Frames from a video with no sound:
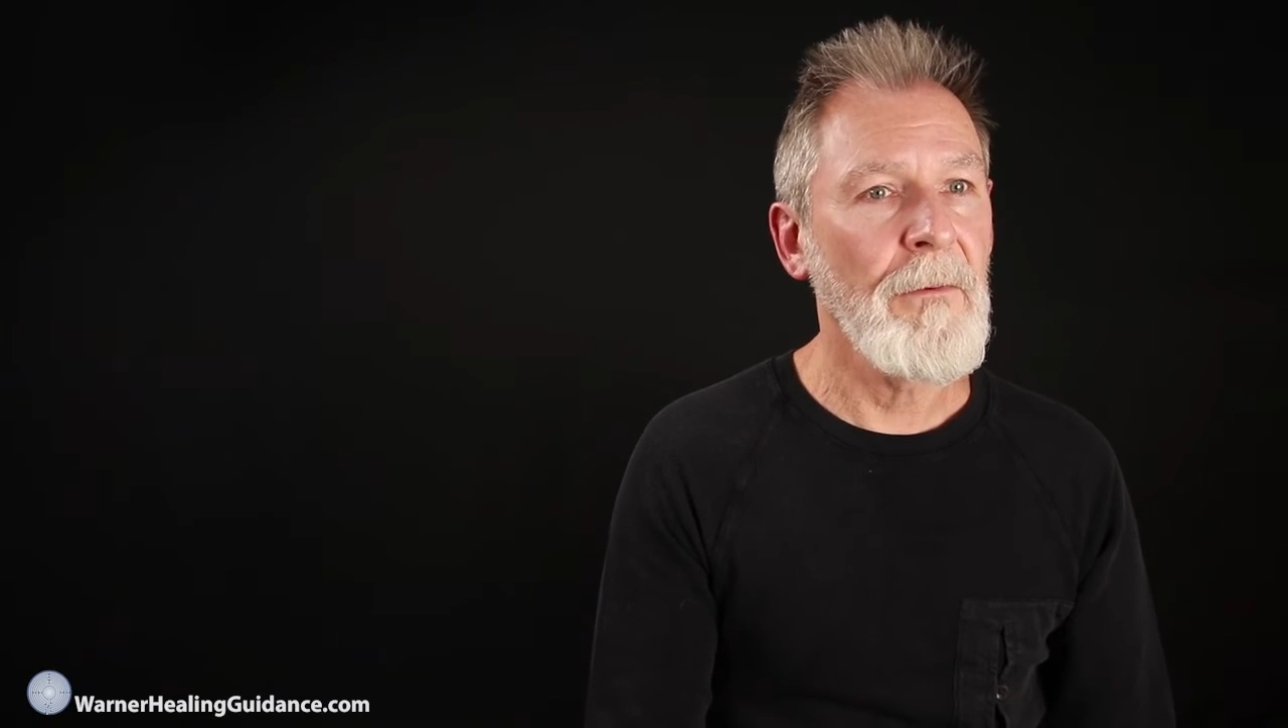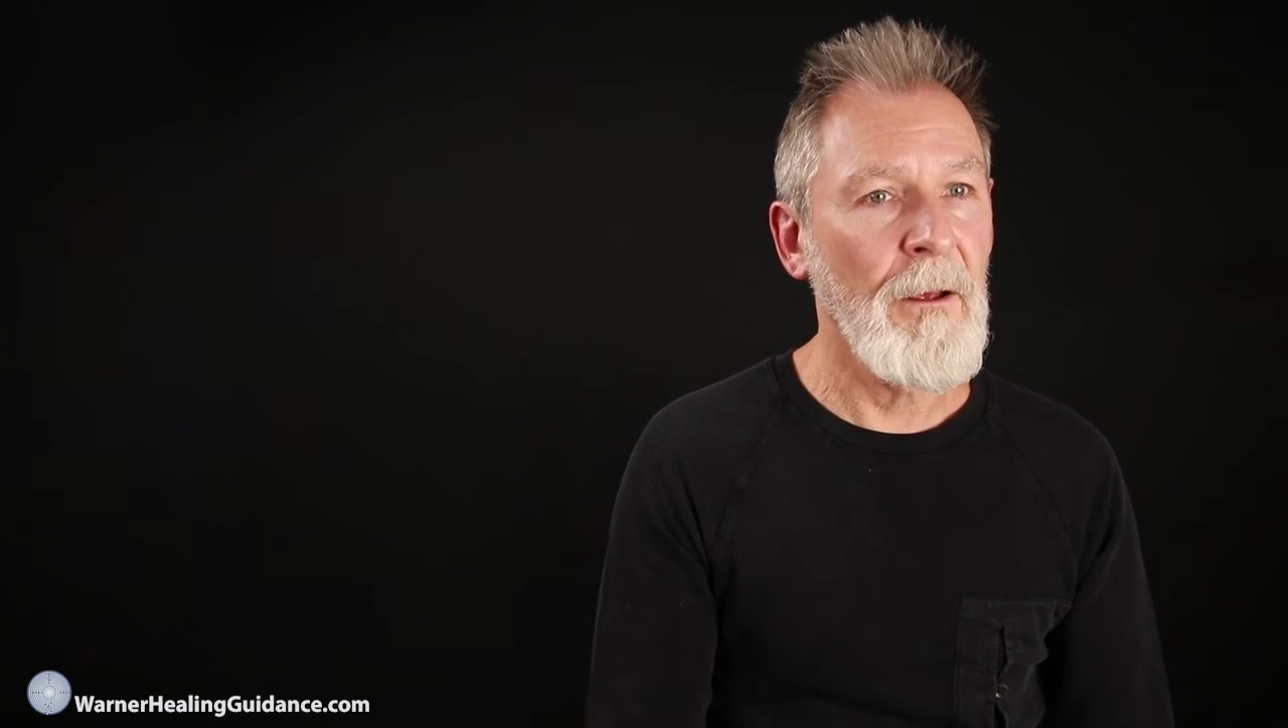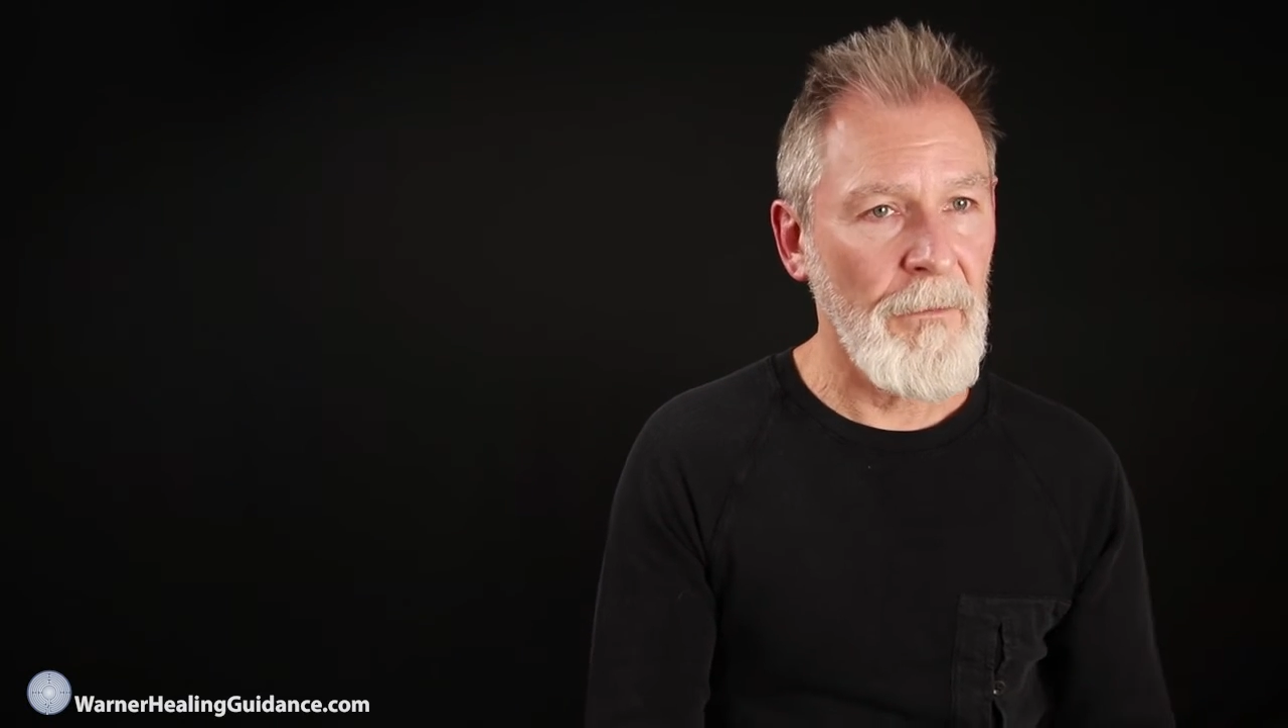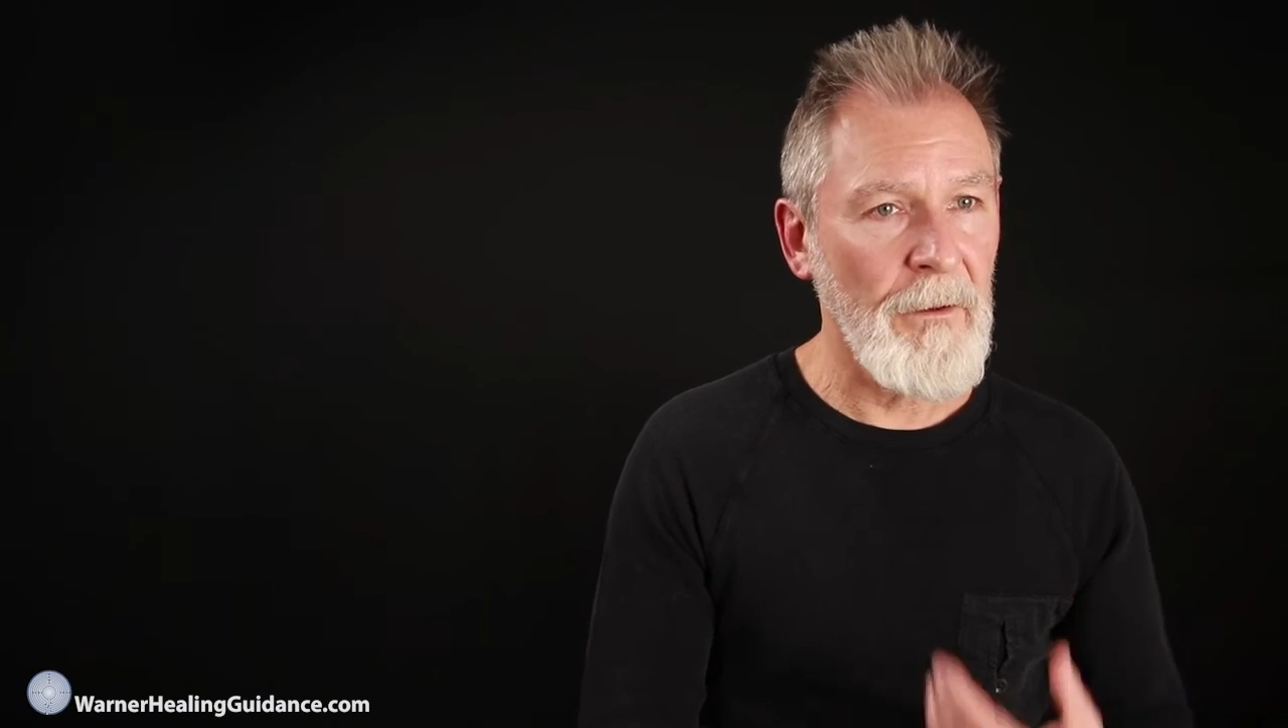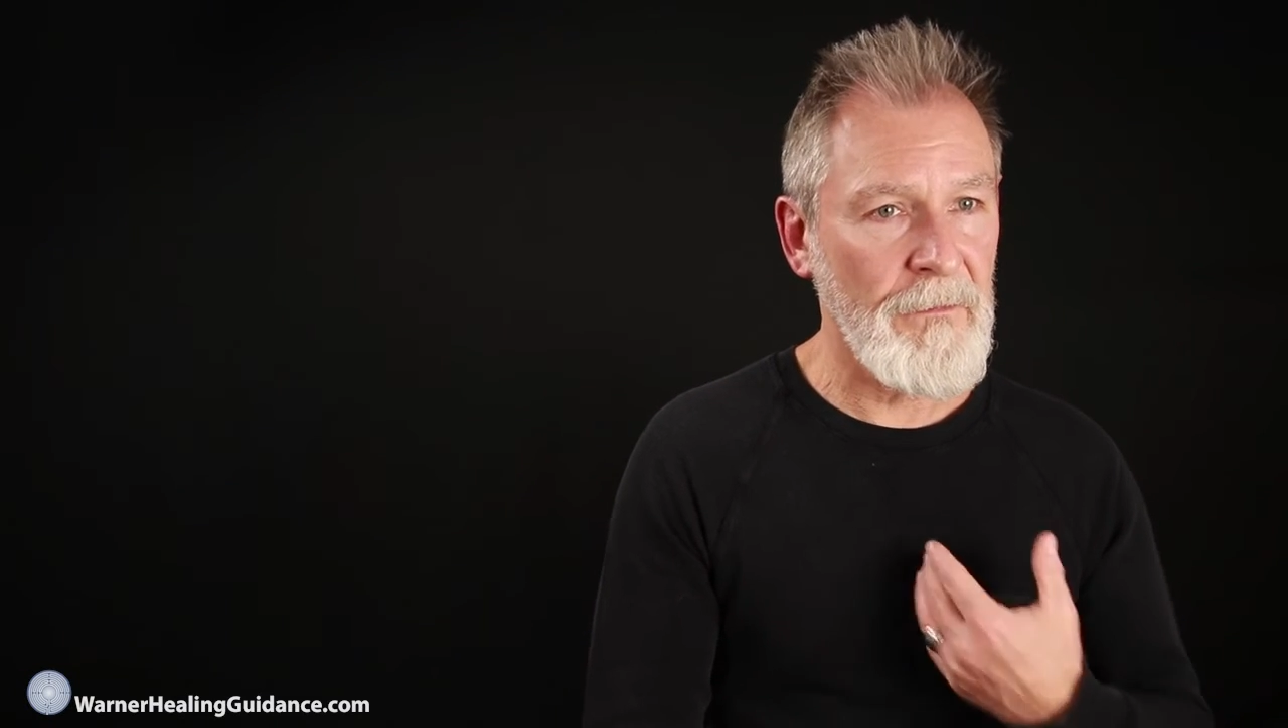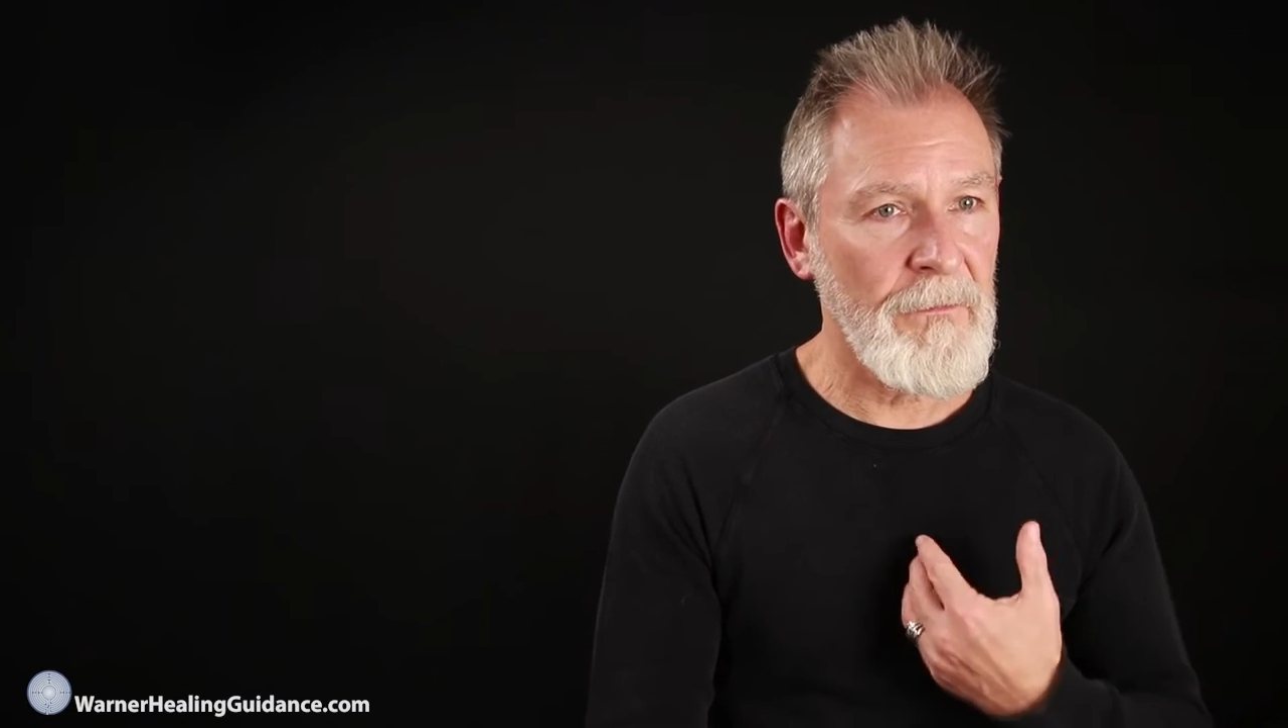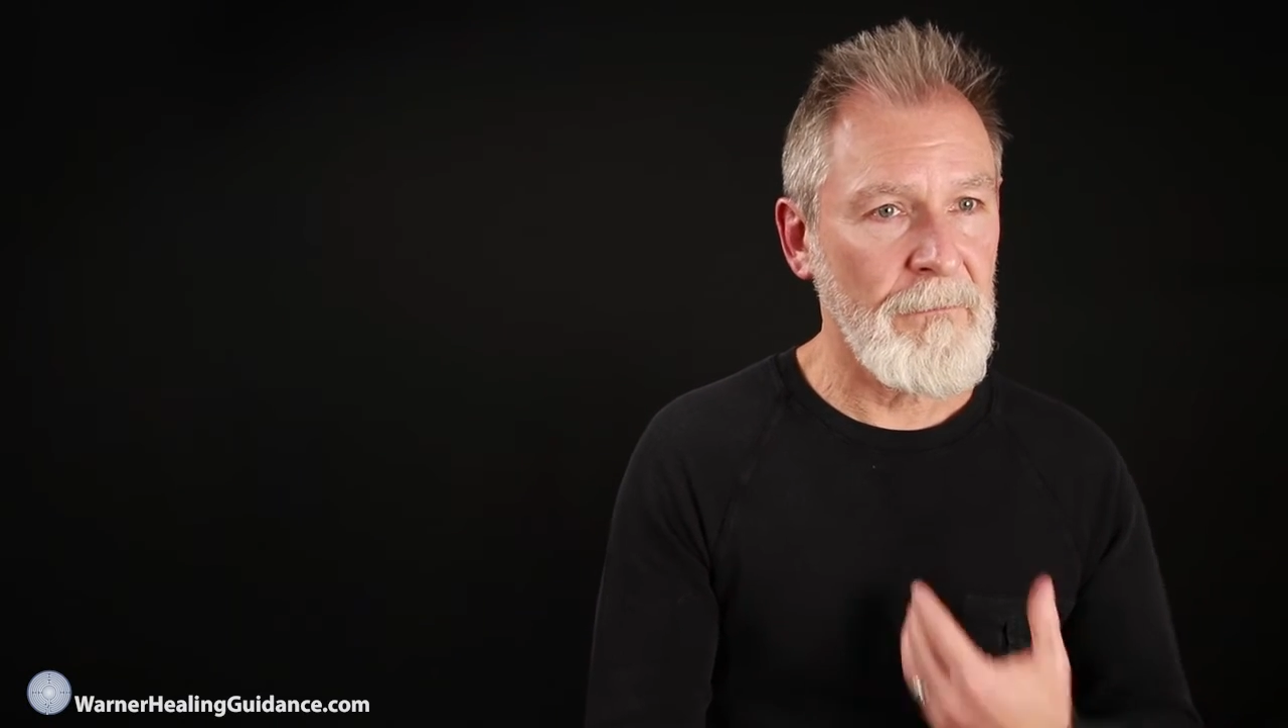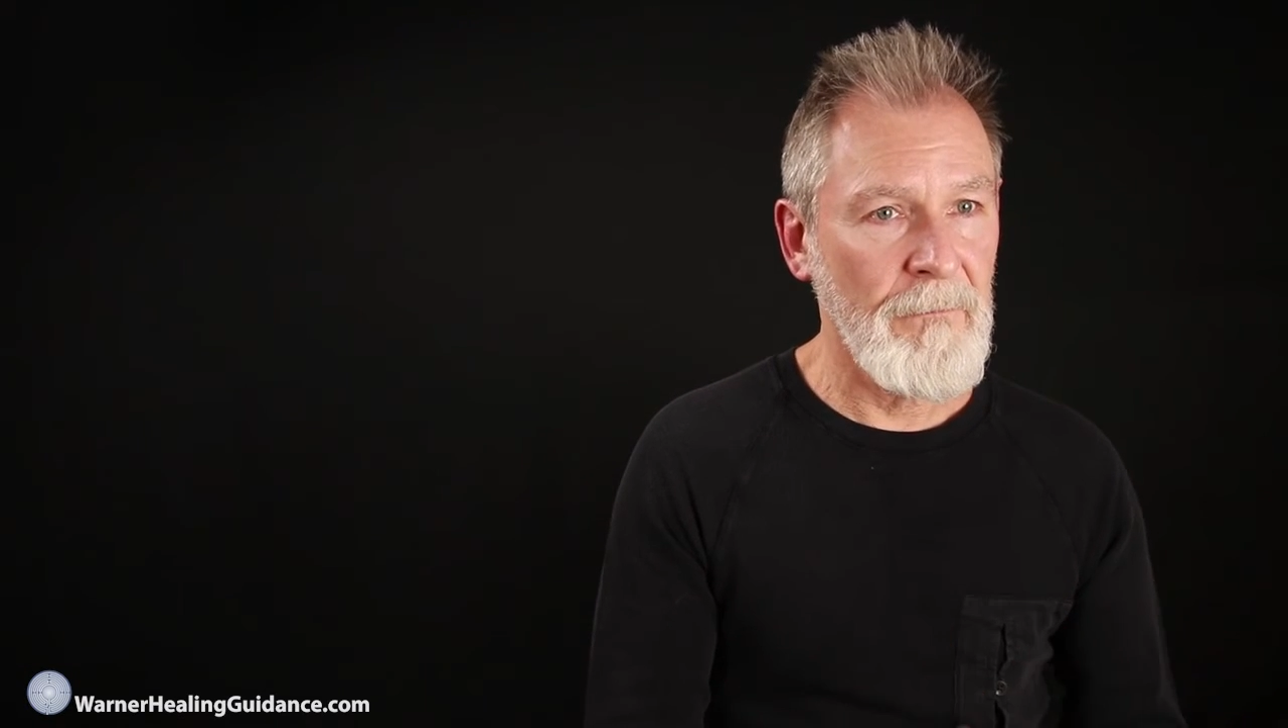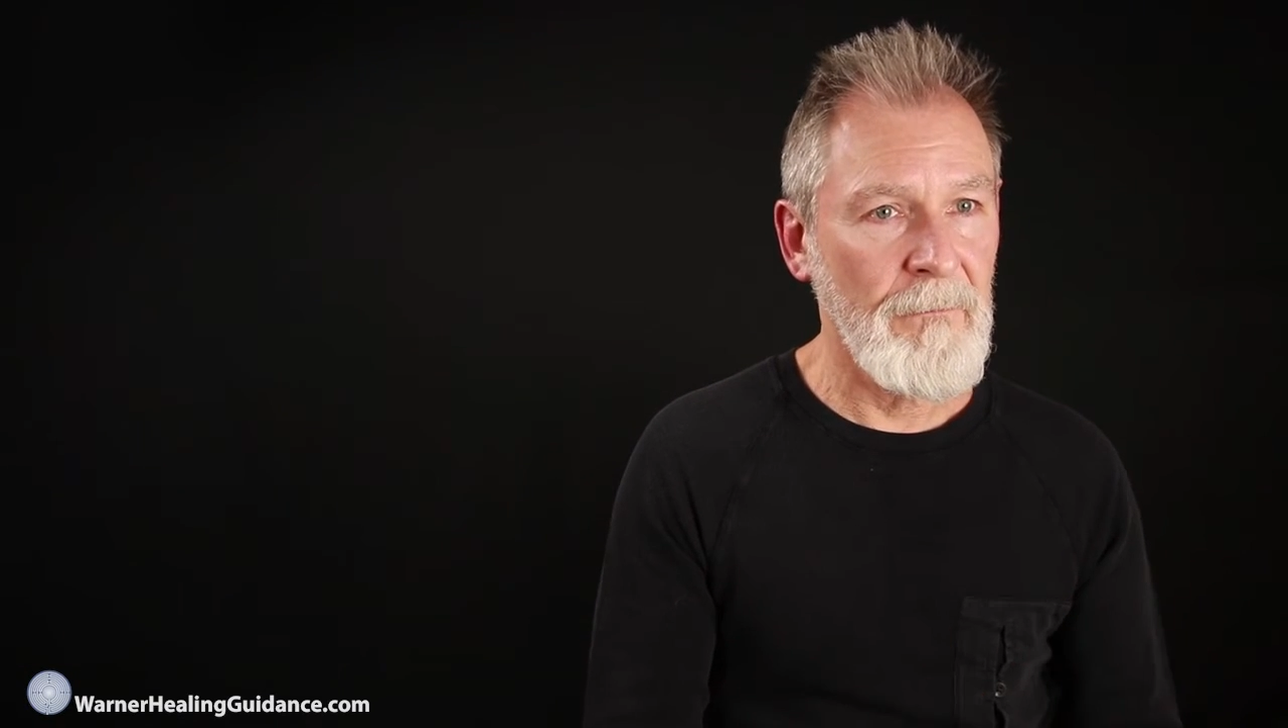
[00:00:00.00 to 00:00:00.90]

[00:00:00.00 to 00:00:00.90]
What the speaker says: us,